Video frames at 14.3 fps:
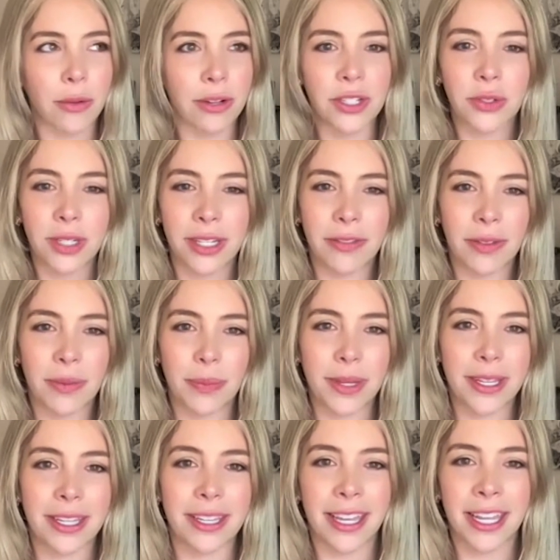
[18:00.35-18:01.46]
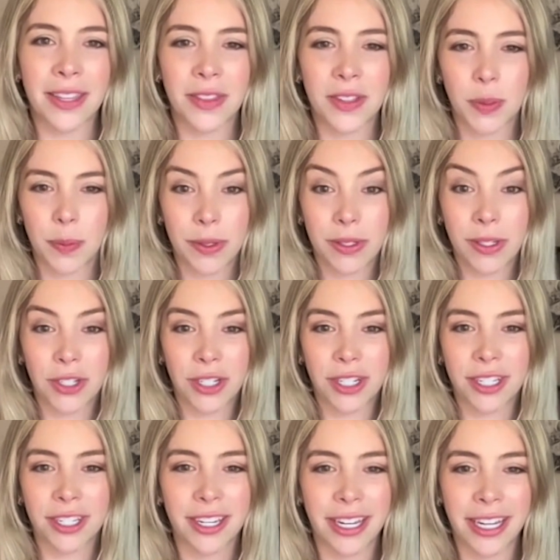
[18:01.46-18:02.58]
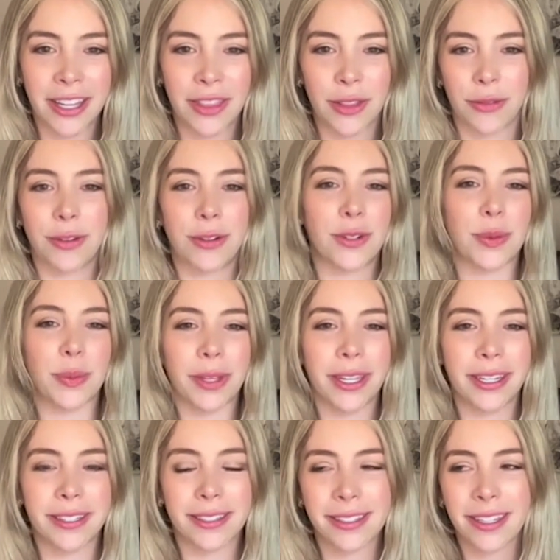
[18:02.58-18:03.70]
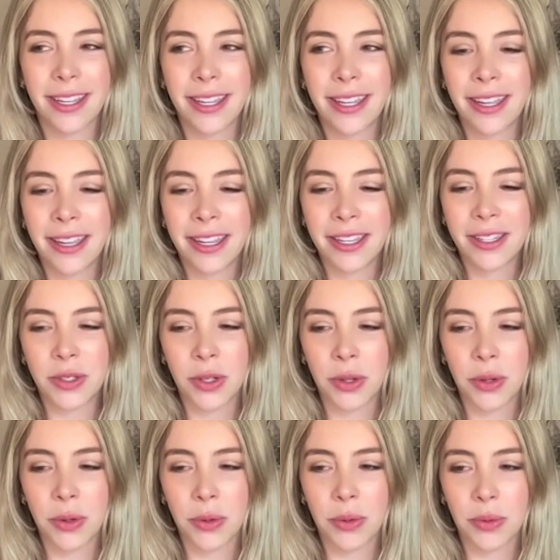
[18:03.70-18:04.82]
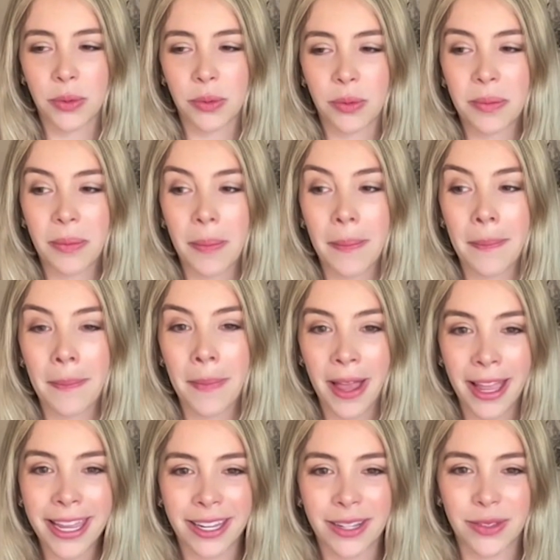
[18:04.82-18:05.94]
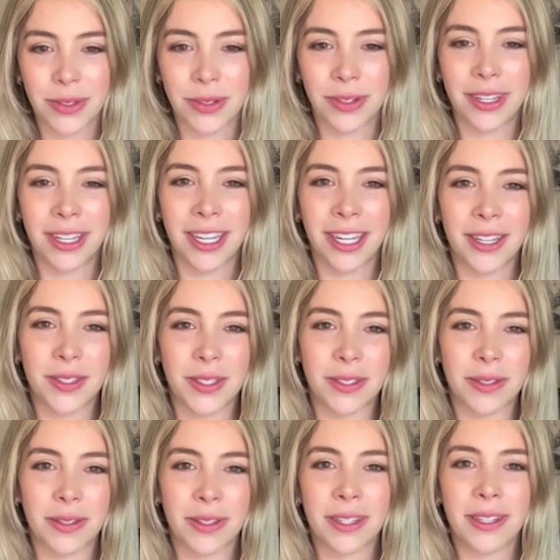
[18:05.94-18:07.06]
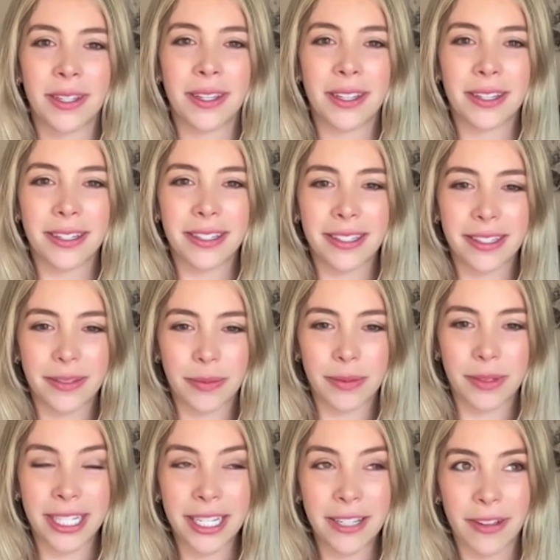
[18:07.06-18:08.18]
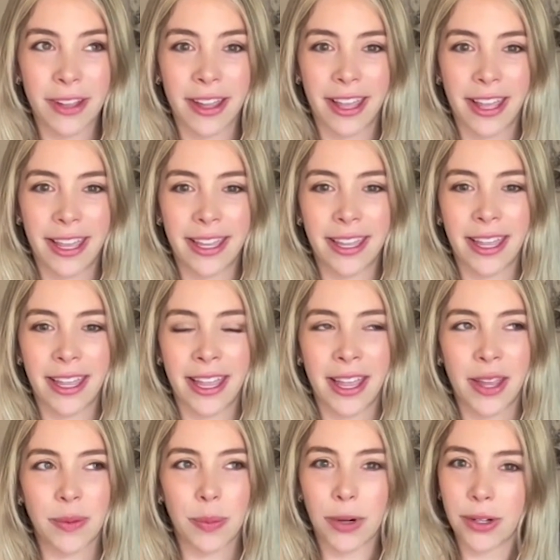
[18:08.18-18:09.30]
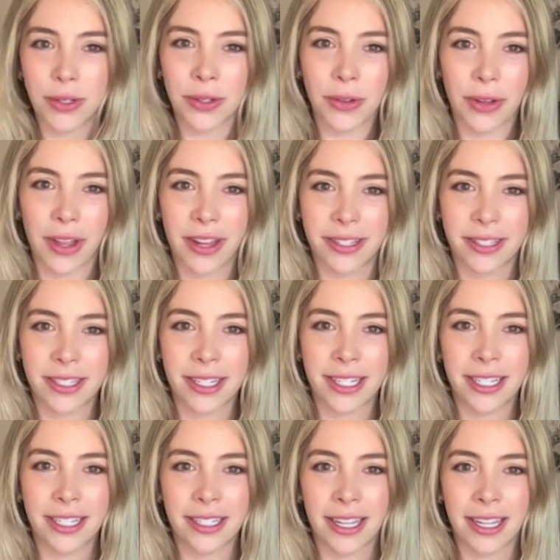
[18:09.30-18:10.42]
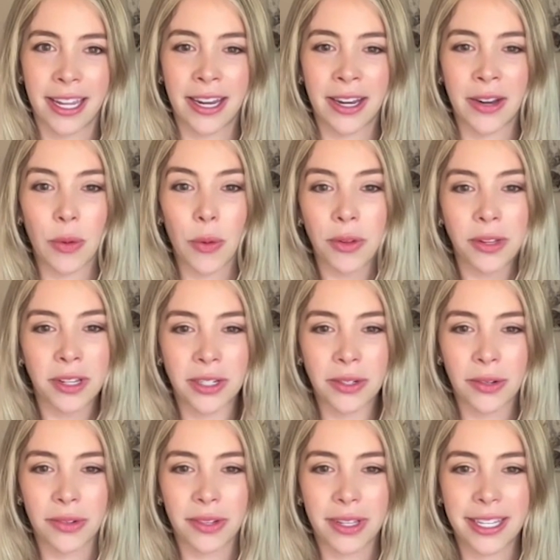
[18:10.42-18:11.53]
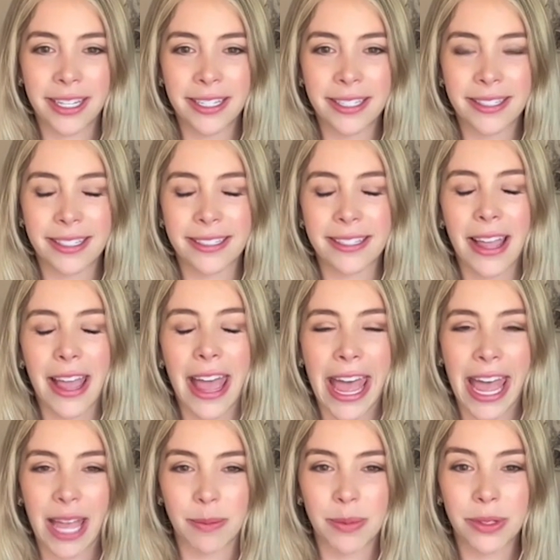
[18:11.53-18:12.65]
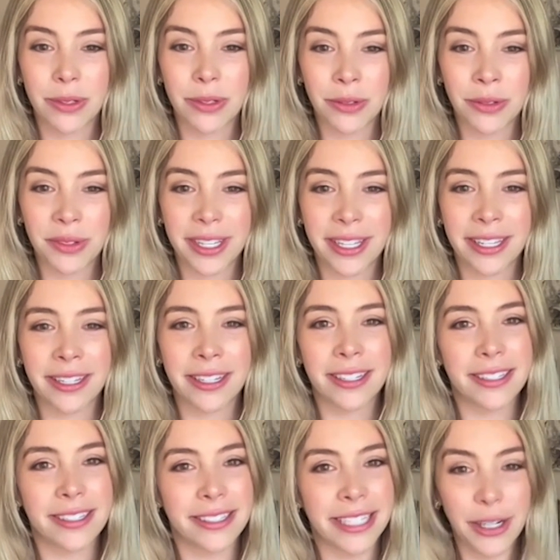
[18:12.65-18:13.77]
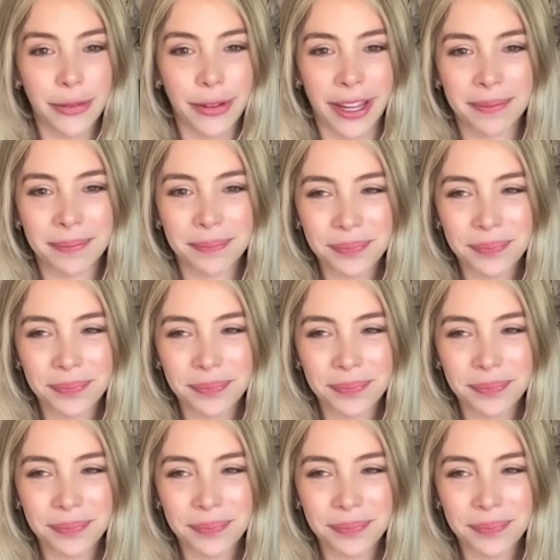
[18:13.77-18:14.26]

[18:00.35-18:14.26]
could you even be in this position in the first place? So my answer is DeFi and personal custody and holding your own keys is absolutely terrifying.